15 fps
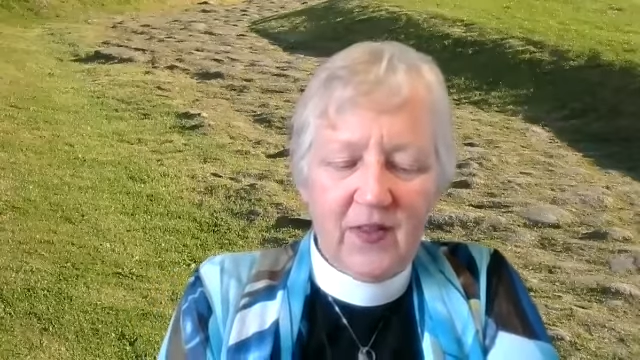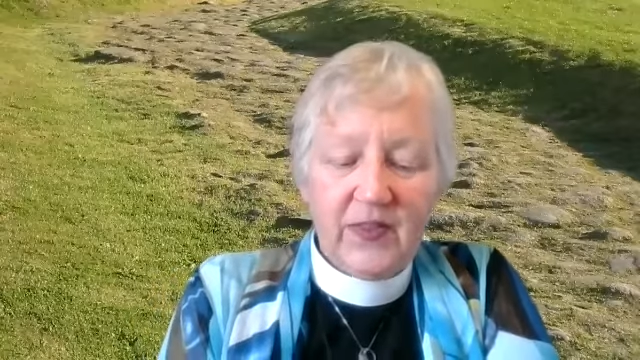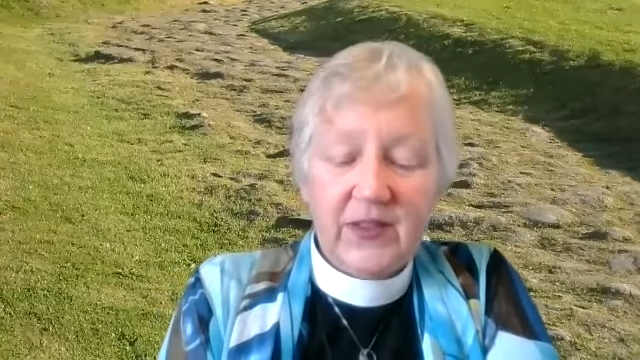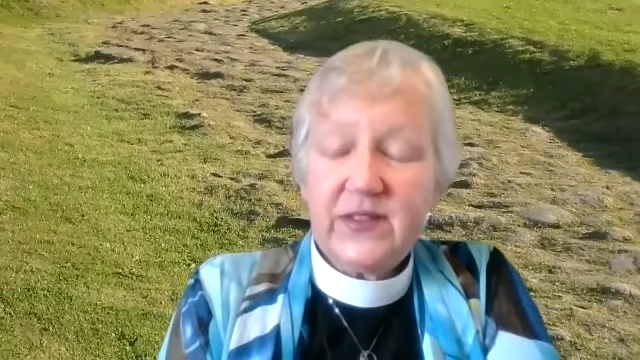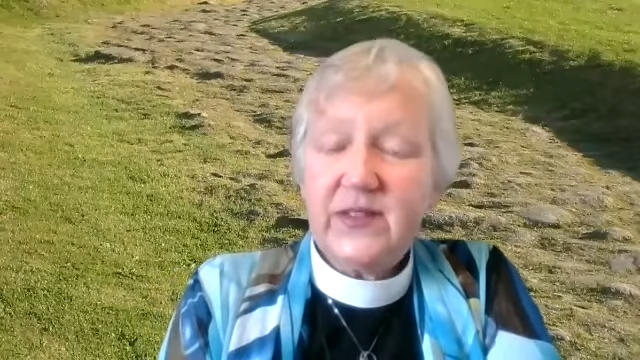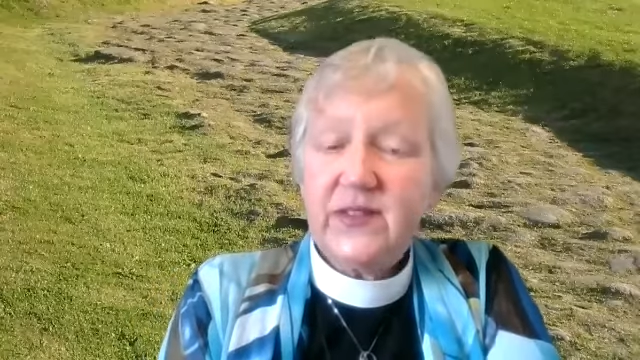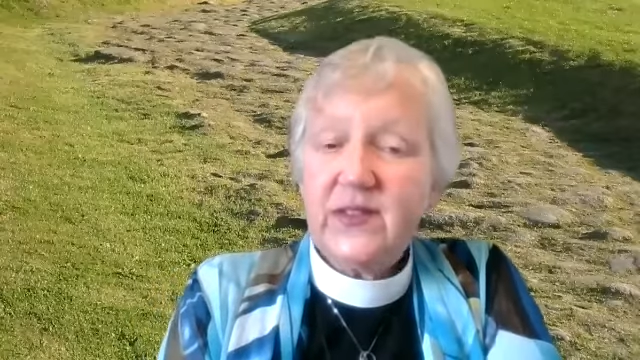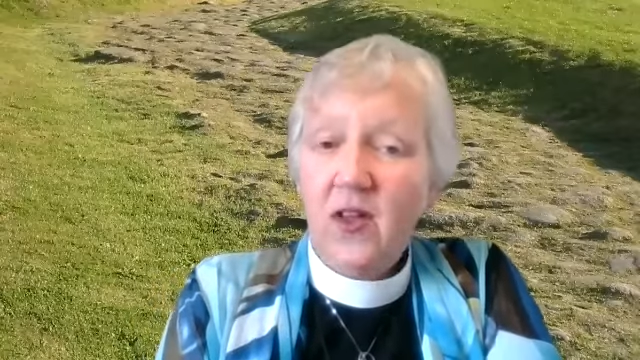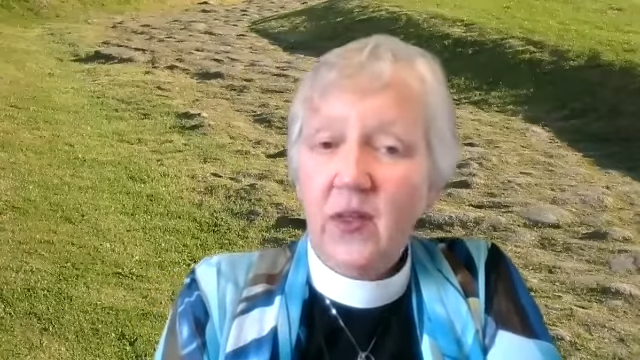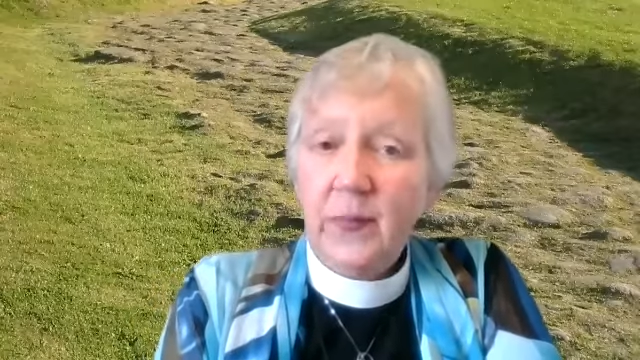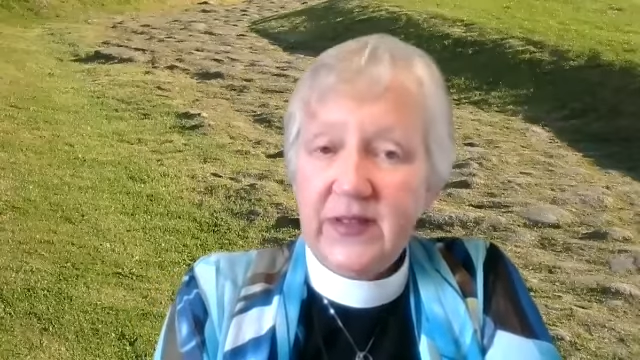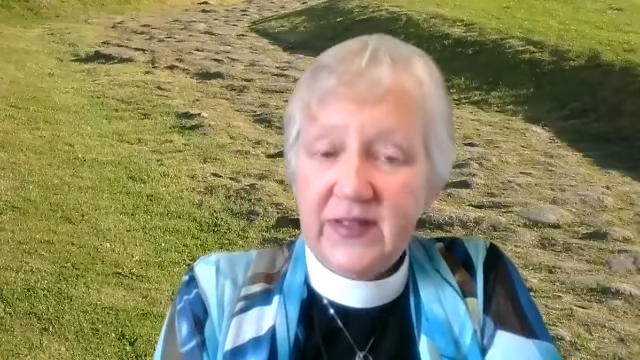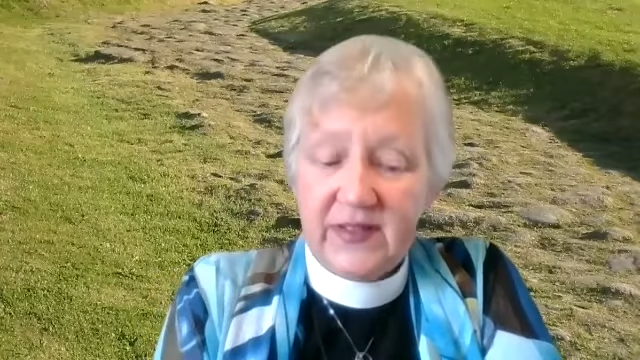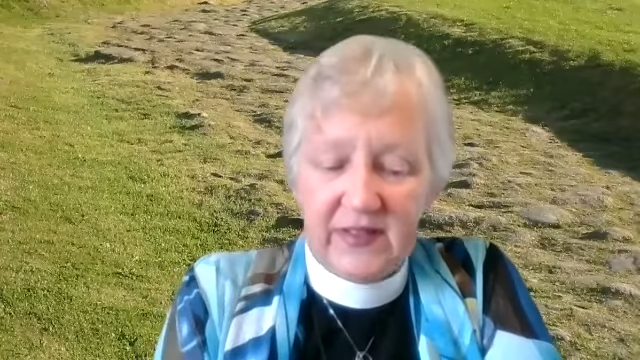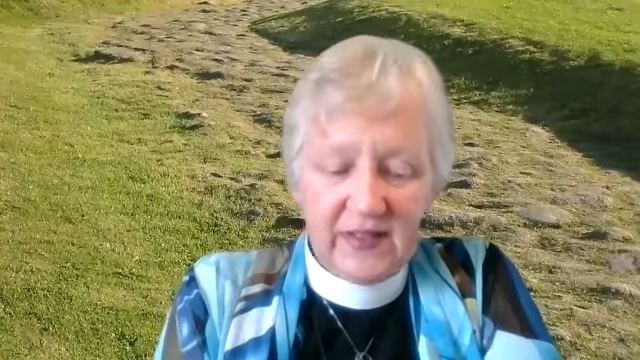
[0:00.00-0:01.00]
The
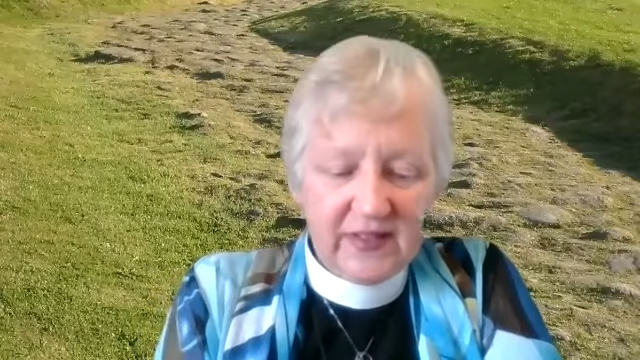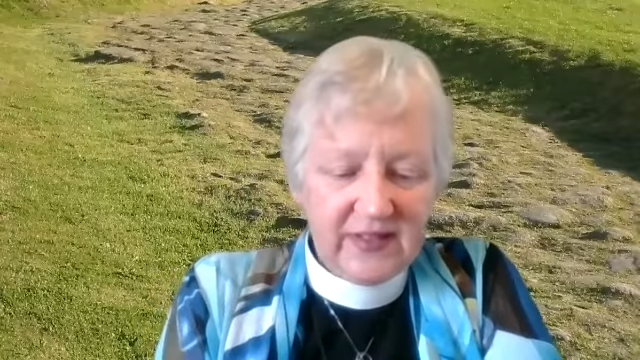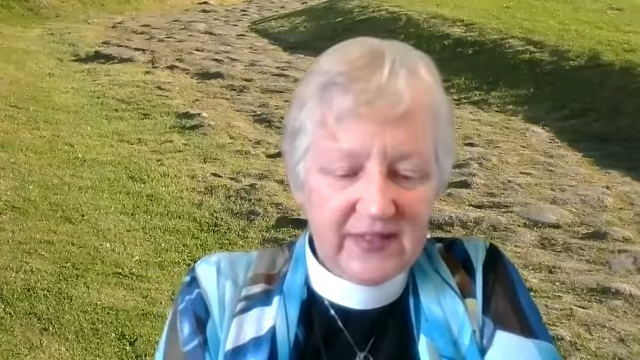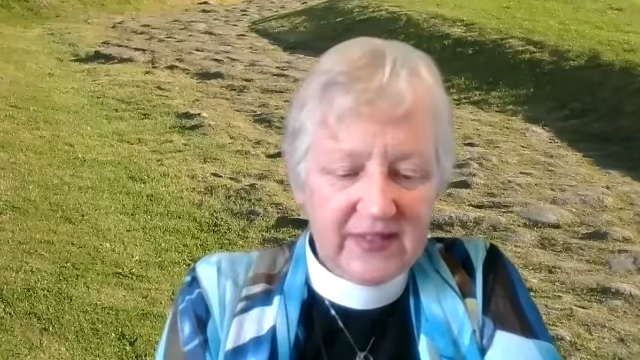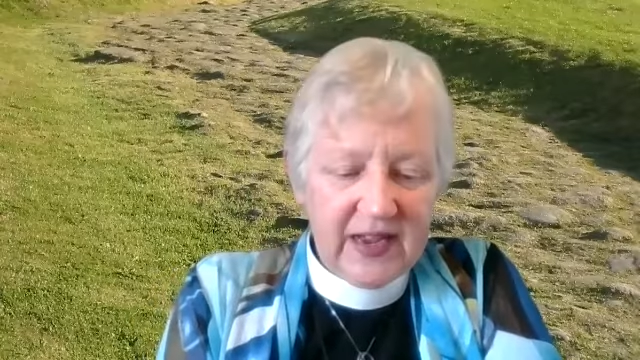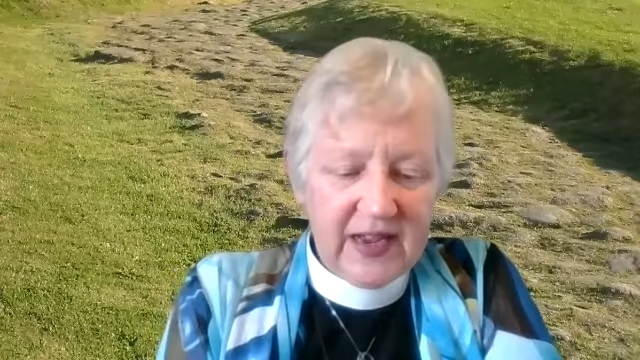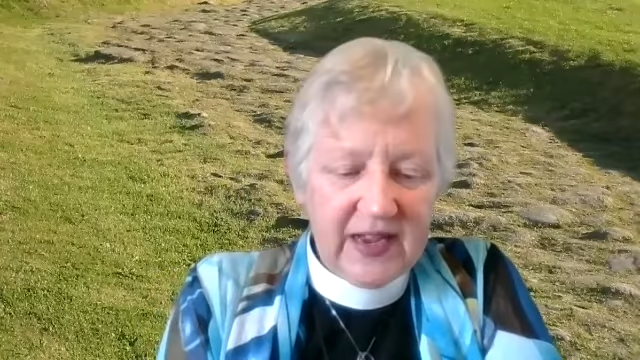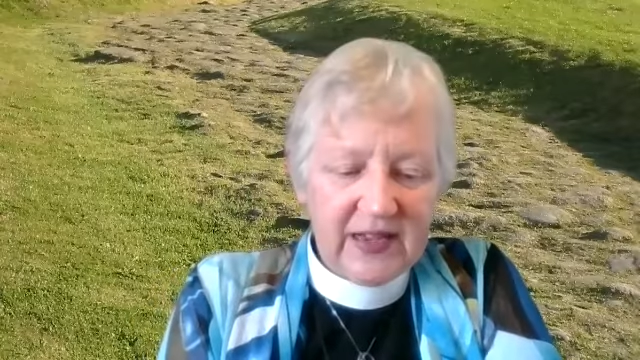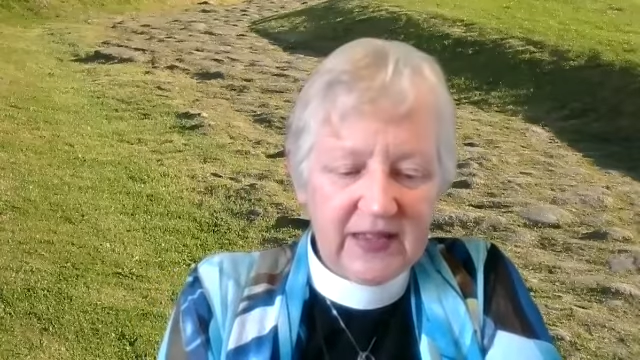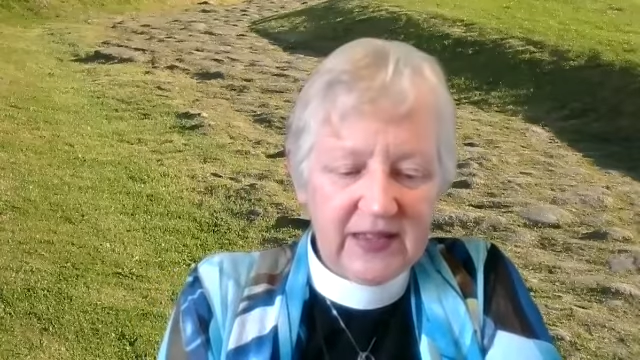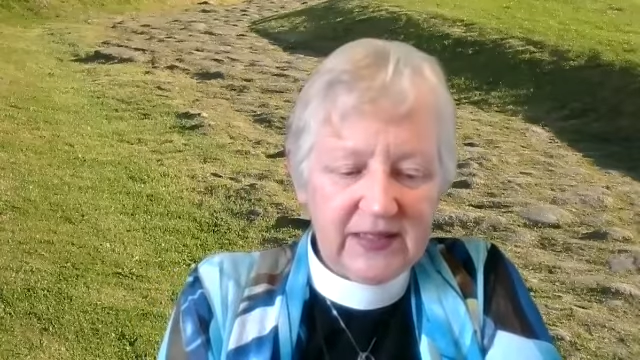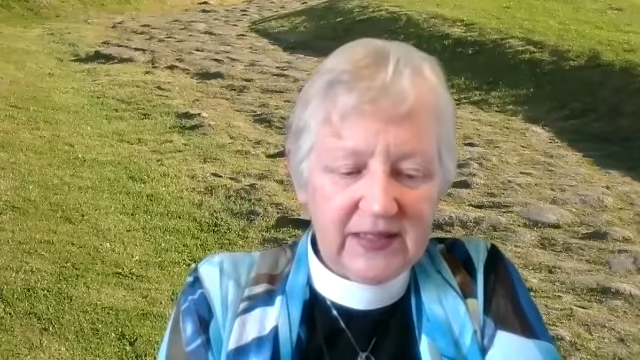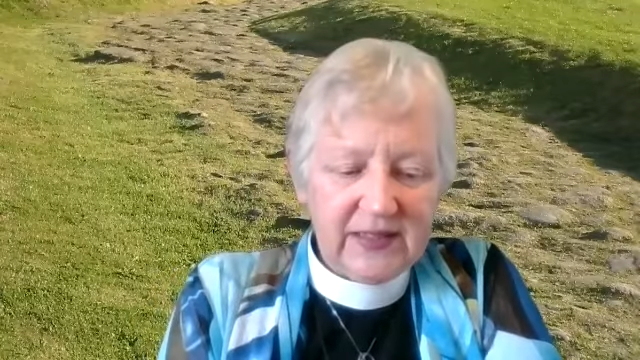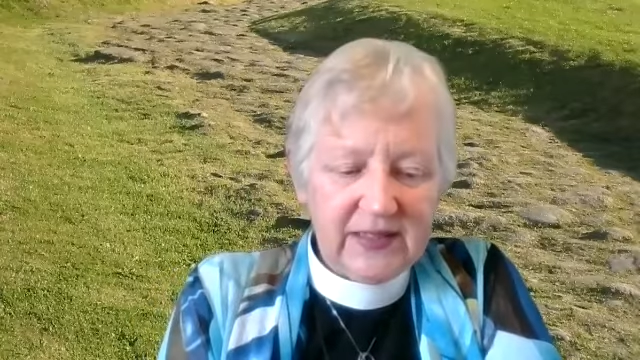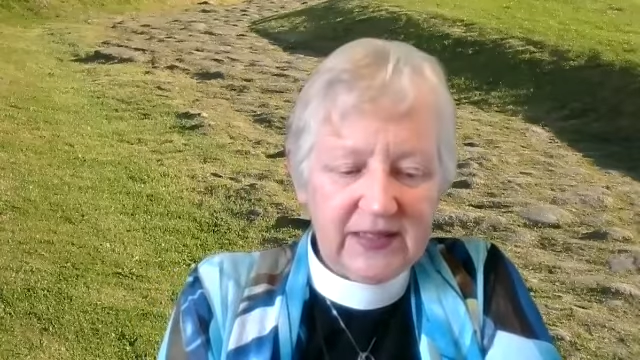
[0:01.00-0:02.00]
psalmist
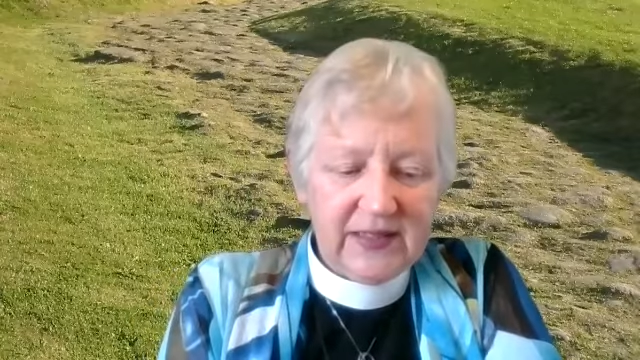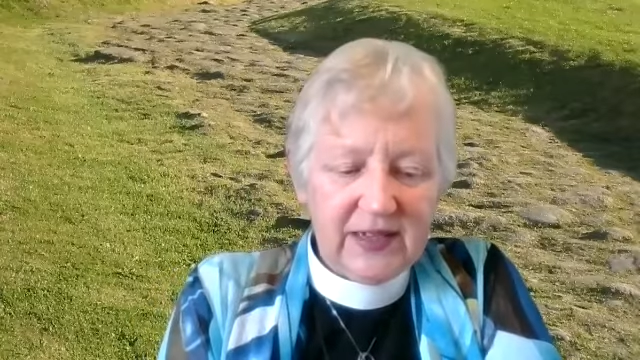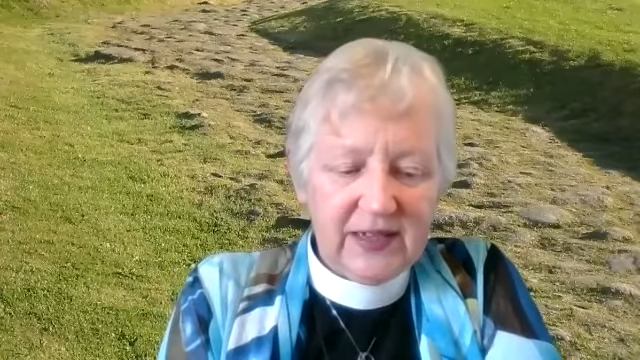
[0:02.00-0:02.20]
says,